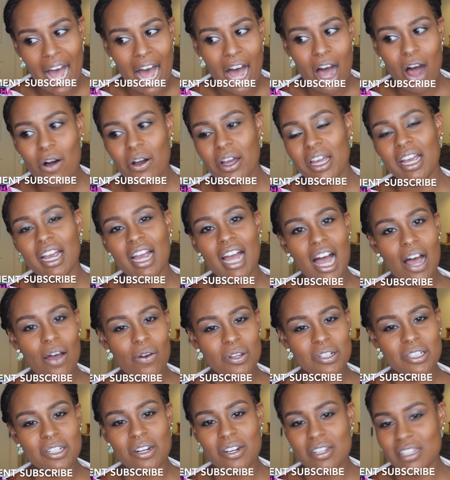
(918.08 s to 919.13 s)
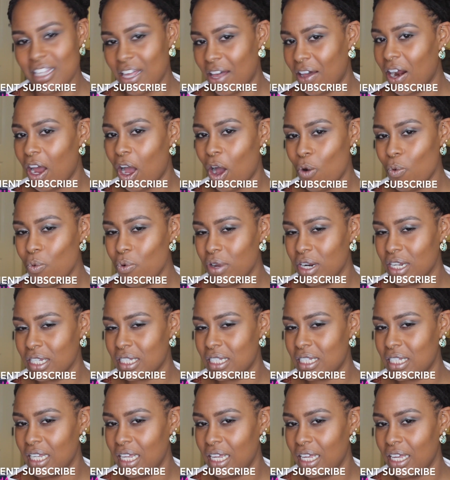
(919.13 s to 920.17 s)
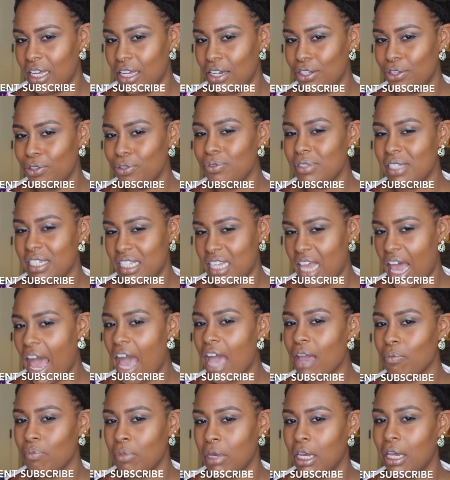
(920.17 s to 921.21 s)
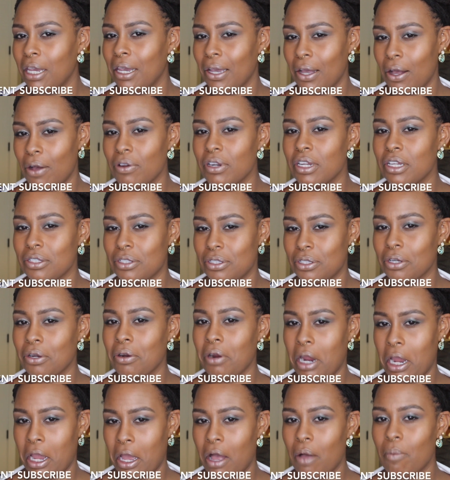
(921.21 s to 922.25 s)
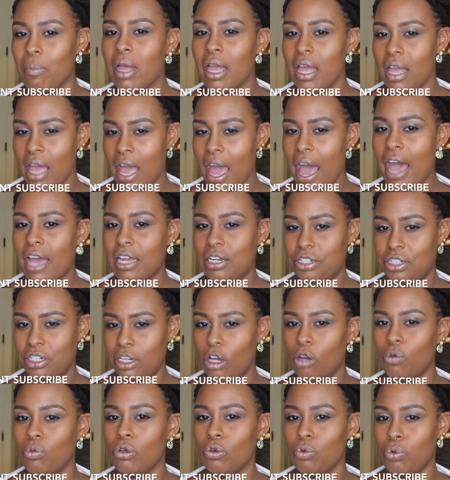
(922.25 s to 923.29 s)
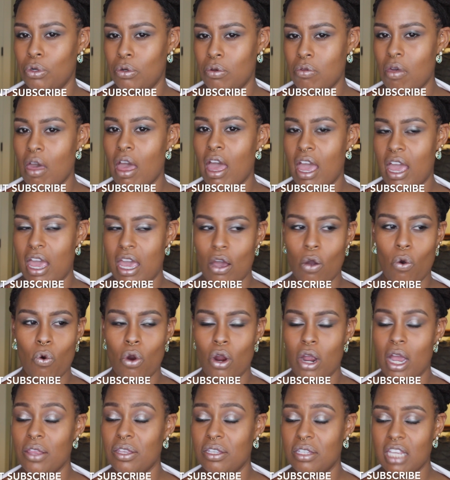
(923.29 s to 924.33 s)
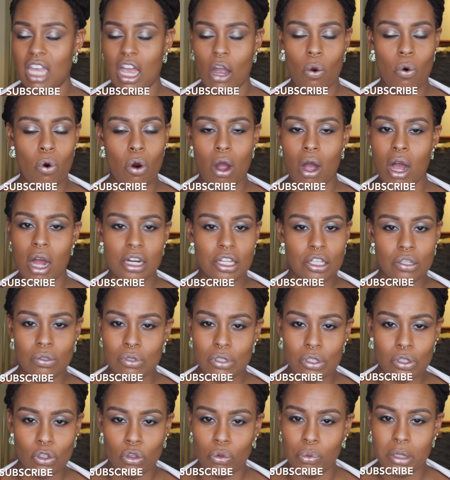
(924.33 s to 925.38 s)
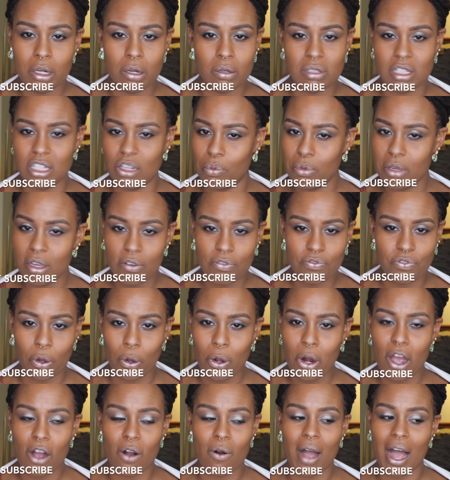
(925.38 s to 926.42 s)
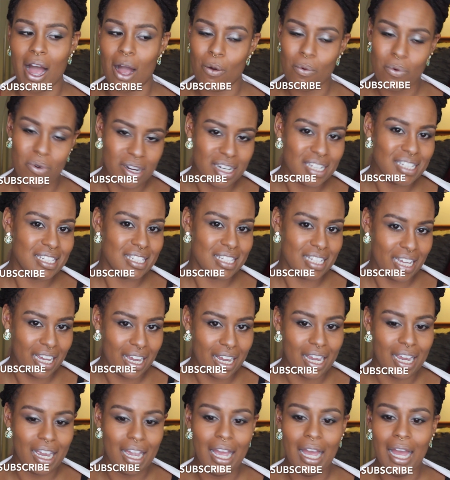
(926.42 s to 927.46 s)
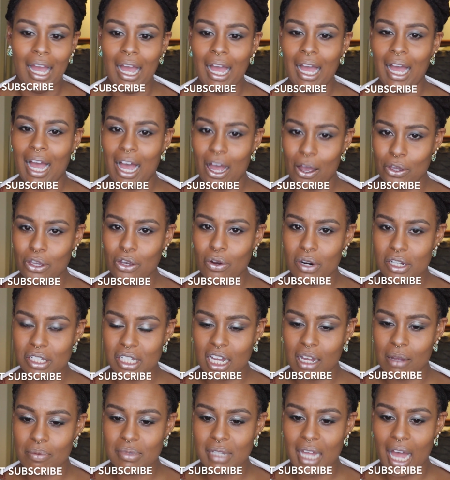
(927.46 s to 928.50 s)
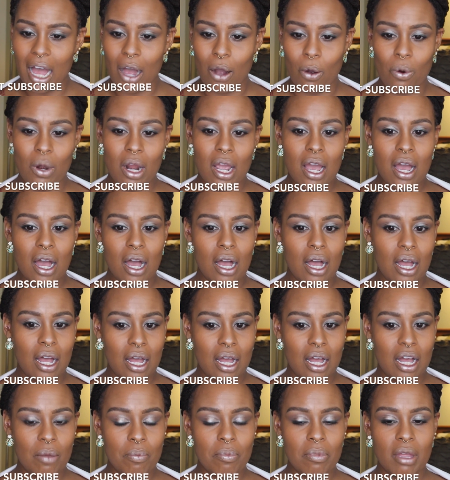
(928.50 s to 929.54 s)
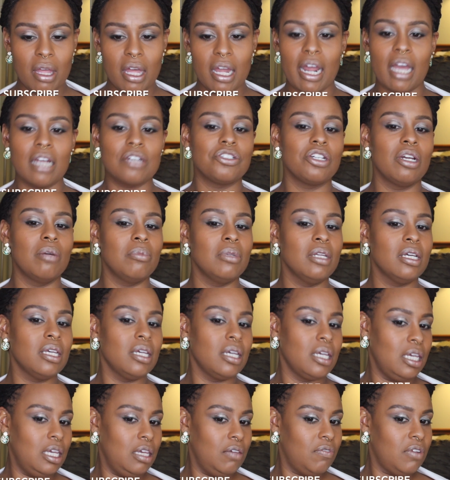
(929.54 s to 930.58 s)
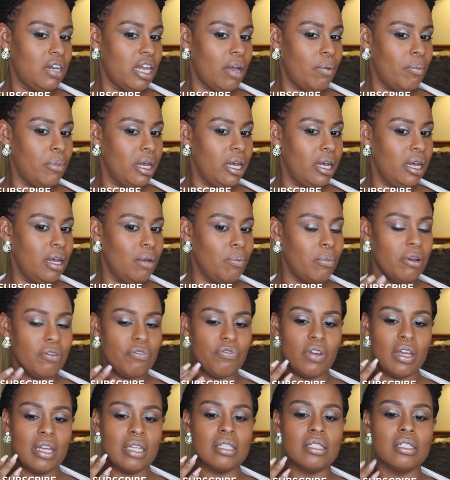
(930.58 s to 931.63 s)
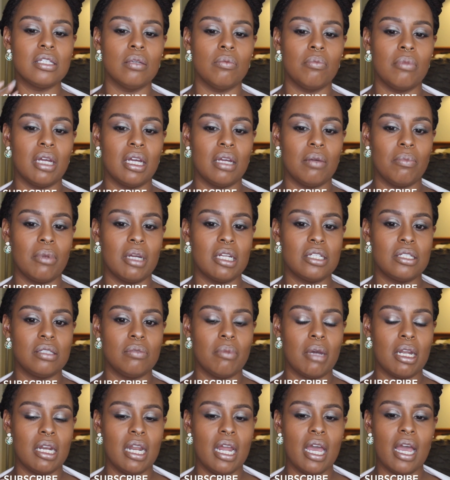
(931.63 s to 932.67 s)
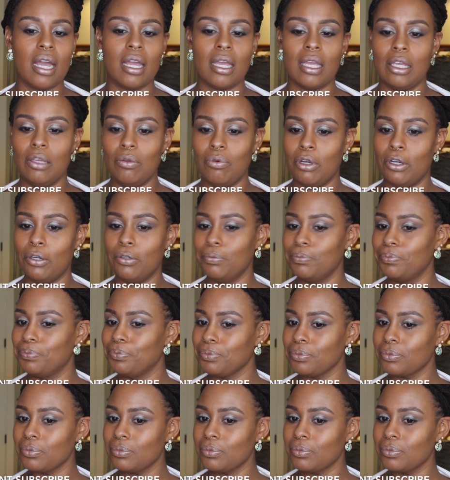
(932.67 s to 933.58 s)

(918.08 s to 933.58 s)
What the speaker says: I don't care how it turns out. I want to see it. You tag me on Instagram at Shelby Ruth A, or on YouTube. You know, send me a photo. I want to see how yours comes out. And actually, I'm looking even at my face to my neck. You know,